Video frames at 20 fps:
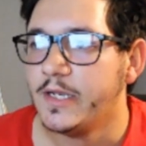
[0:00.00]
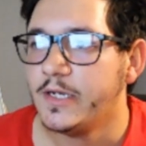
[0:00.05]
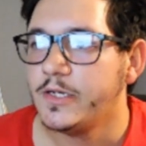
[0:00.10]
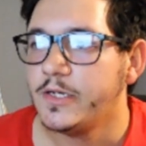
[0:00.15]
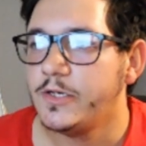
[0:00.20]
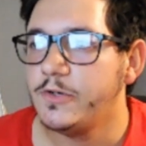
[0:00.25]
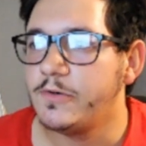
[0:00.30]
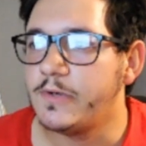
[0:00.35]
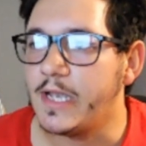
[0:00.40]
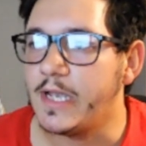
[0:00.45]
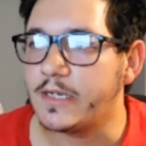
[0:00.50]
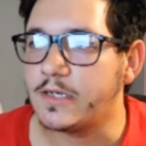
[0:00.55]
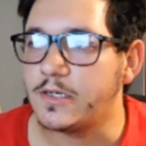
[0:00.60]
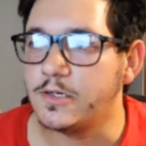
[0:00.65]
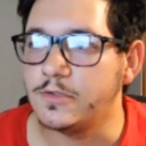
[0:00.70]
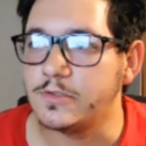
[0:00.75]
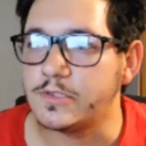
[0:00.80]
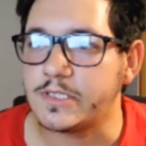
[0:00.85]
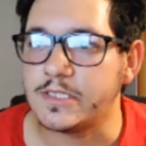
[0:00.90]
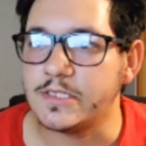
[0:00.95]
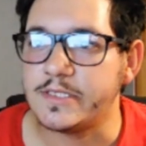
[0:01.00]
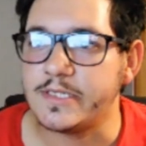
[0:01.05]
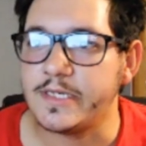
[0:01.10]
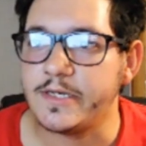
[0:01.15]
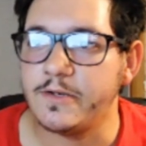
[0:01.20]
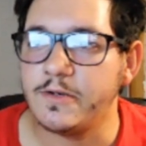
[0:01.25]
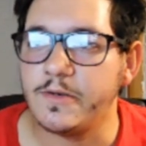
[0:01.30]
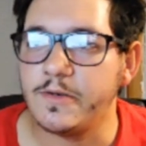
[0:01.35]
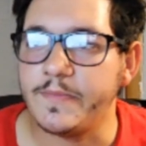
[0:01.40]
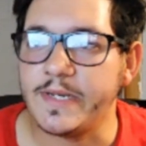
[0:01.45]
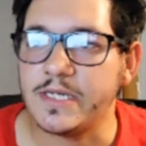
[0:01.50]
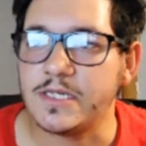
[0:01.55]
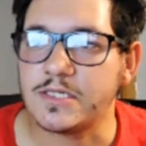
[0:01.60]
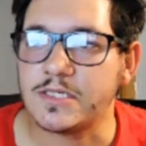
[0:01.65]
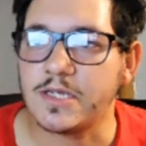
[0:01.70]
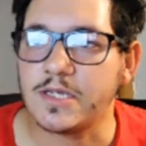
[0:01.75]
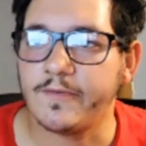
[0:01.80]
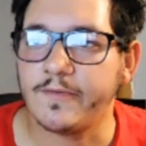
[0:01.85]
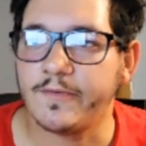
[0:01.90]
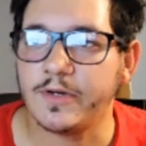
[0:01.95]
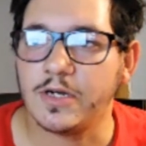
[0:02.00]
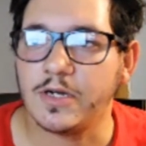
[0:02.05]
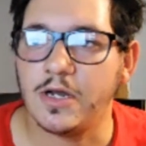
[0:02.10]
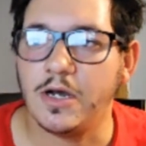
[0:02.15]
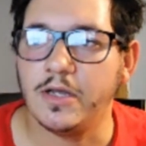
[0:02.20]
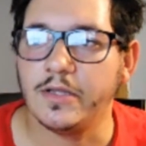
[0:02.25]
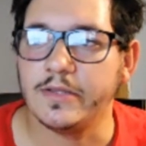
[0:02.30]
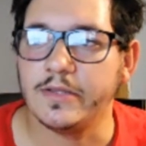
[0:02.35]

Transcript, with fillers: New geckos continue to be discovered on the